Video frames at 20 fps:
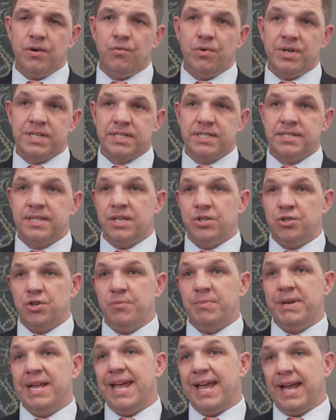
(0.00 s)
risks that
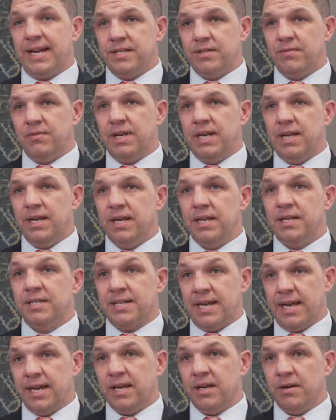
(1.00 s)
should be actively
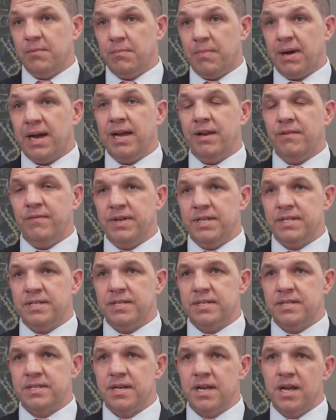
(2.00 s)
taken by
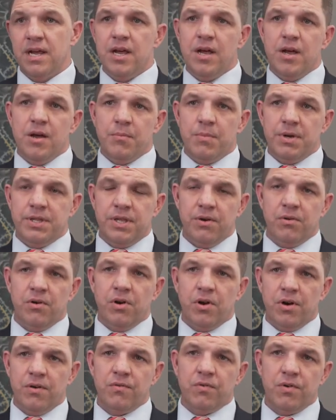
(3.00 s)
investors. But there are a
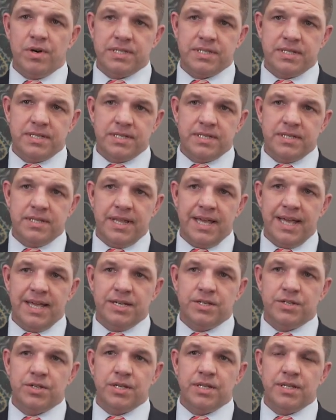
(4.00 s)
lot of risks
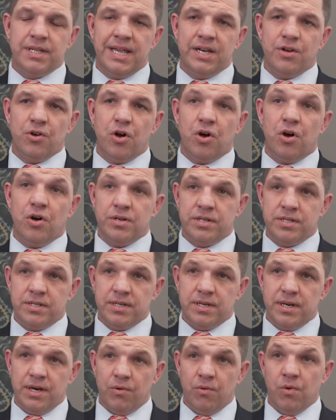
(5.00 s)
that
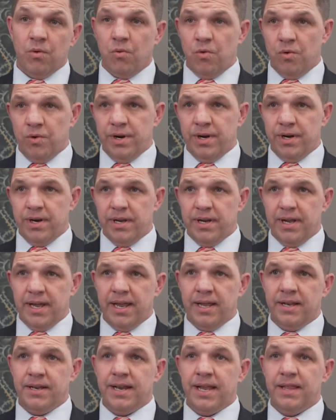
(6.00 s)
aren't rewarded
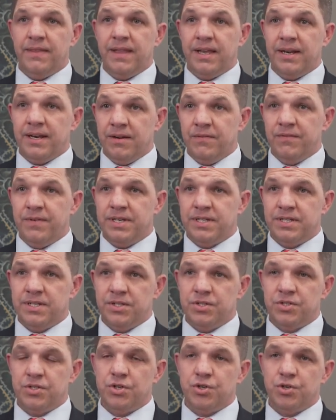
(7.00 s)
and that
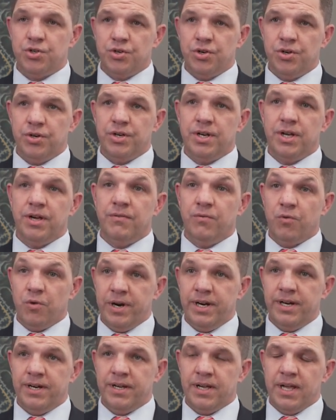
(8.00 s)
investors should
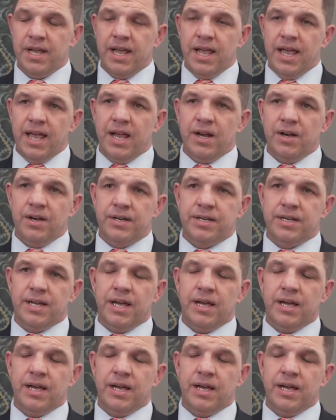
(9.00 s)
avoid. And